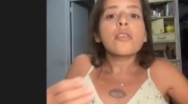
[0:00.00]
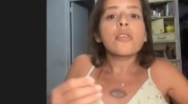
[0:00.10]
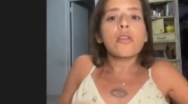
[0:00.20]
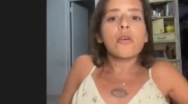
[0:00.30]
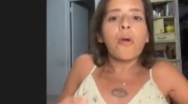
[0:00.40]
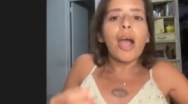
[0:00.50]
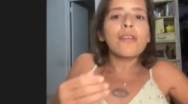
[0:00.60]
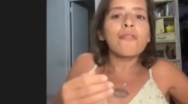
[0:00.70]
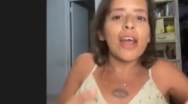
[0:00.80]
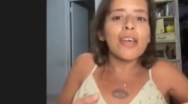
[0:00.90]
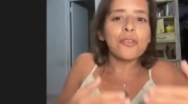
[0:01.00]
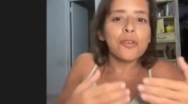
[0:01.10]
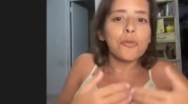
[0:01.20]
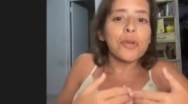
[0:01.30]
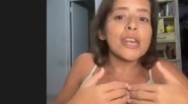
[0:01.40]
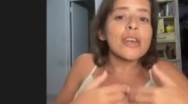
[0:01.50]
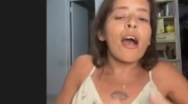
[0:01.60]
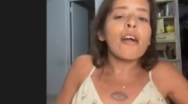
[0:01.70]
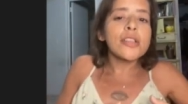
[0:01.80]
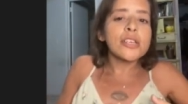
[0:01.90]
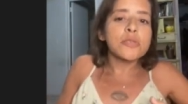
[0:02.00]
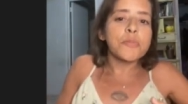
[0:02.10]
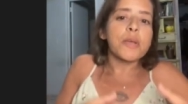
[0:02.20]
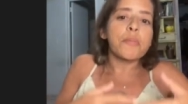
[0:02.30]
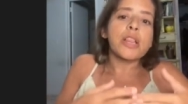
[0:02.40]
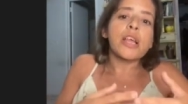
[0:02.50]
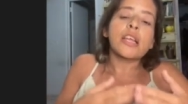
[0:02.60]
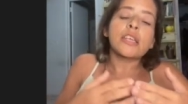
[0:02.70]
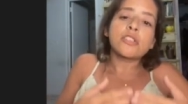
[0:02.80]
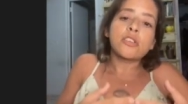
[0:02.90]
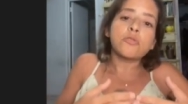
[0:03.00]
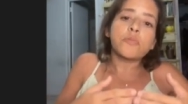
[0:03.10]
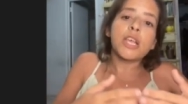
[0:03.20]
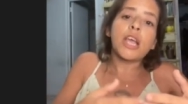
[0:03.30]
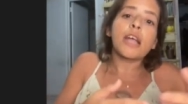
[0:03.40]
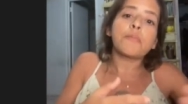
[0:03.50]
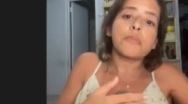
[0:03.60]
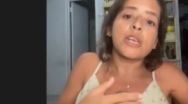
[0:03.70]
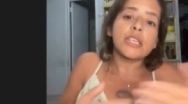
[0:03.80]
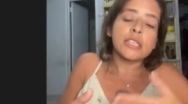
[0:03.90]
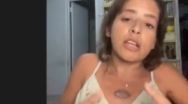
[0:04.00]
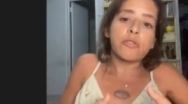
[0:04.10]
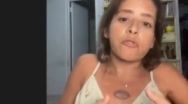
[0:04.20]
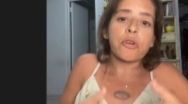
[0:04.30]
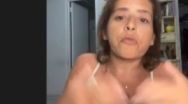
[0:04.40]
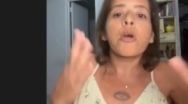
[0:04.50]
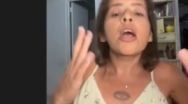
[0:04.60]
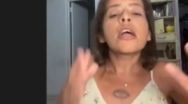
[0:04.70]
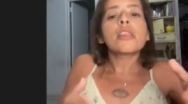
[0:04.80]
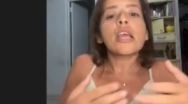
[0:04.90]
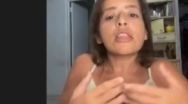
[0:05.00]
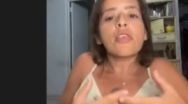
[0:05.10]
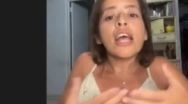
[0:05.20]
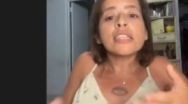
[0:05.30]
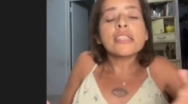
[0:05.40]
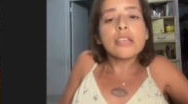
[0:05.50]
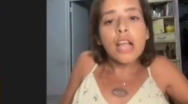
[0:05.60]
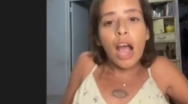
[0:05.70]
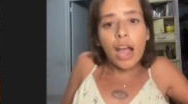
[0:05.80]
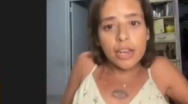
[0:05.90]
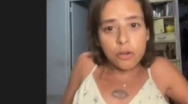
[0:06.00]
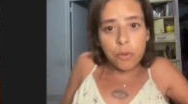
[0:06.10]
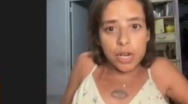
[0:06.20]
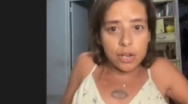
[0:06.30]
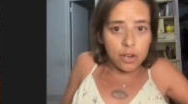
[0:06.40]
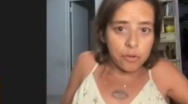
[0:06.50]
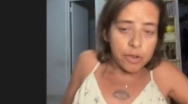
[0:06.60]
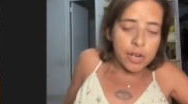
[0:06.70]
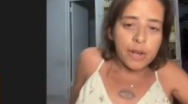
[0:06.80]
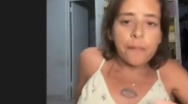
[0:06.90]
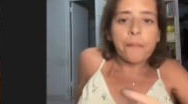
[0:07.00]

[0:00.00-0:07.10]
You know, or, I'd rather you acknowledge me and be like, excuse me, I need to get through. Like or, that's the kind way to do it.